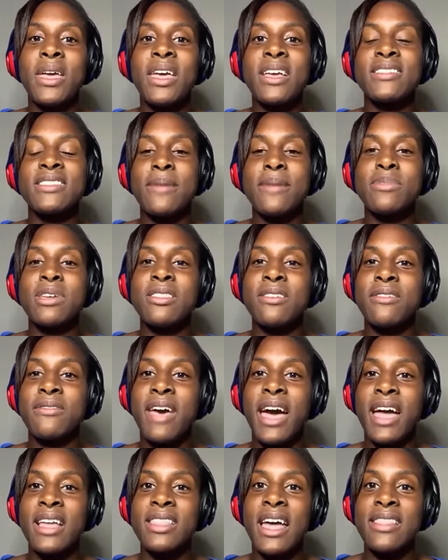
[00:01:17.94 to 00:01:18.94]
accepting the
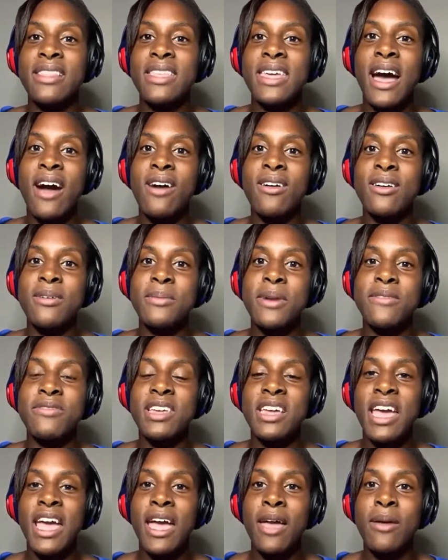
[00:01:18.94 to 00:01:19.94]
fact that the outcome of
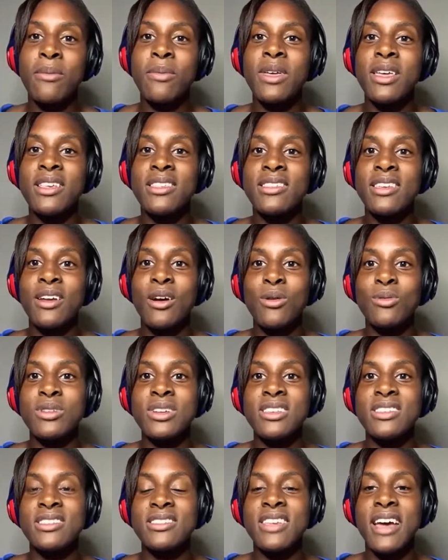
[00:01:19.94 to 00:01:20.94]
the game isn't
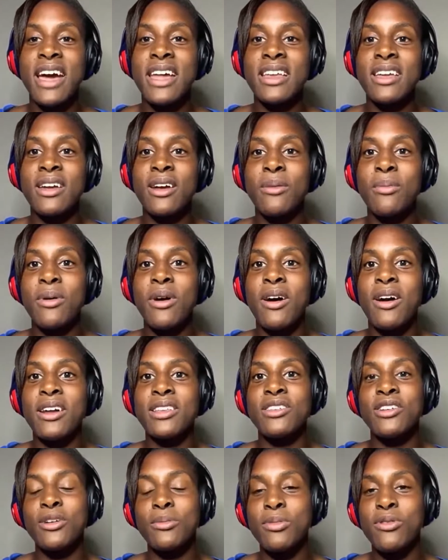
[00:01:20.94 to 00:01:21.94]
only decided upon
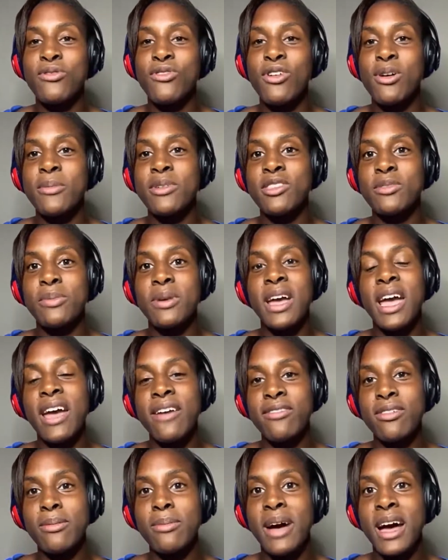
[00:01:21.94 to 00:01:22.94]
your performance, but
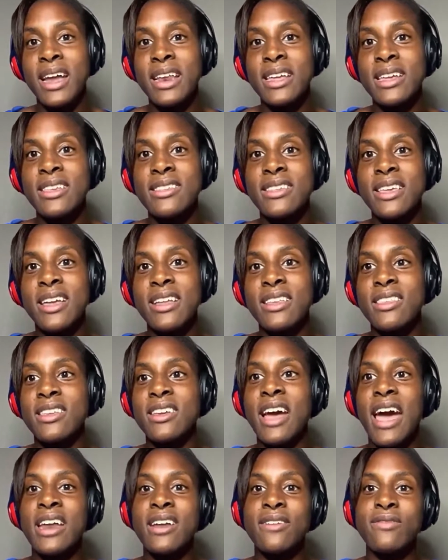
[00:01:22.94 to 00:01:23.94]
everybody's, and
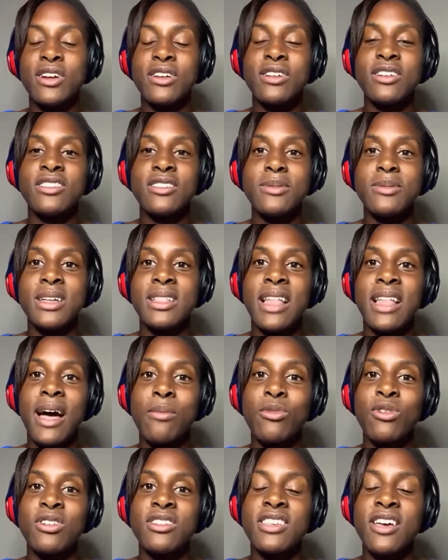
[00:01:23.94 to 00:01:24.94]
kind of learning to be a lot
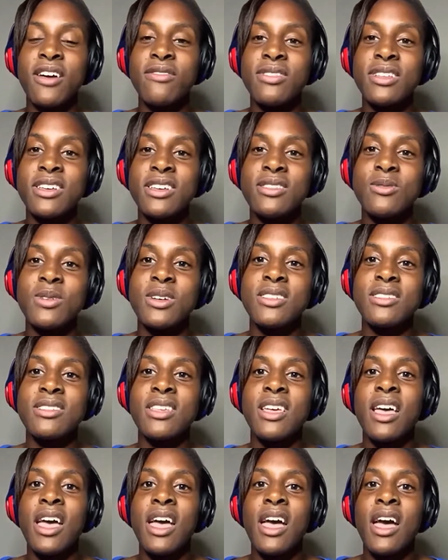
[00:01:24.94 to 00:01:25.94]
more selfless
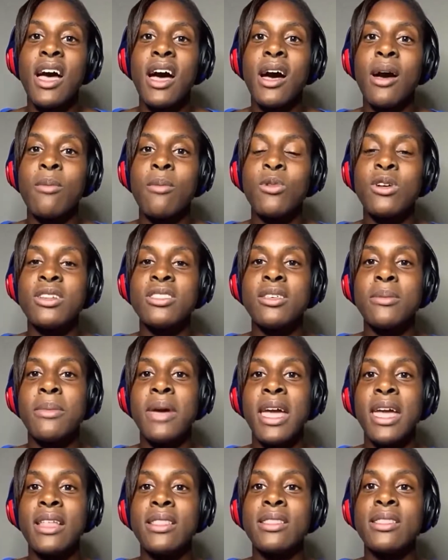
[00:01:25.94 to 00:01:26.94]
was one of the
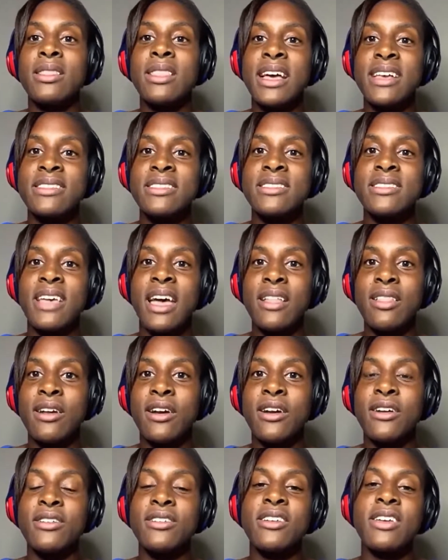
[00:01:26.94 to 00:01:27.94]
main lessons I
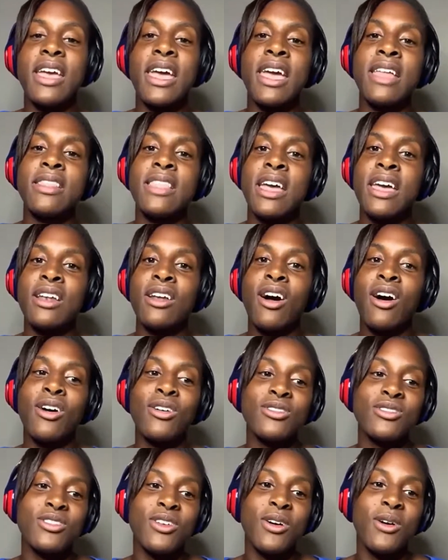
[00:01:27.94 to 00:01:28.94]
learned. And then
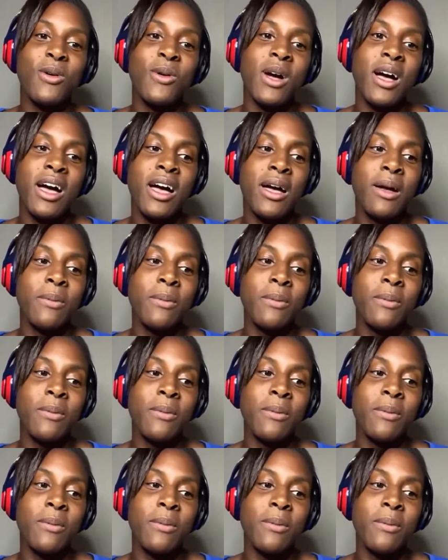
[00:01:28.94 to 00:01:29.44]
also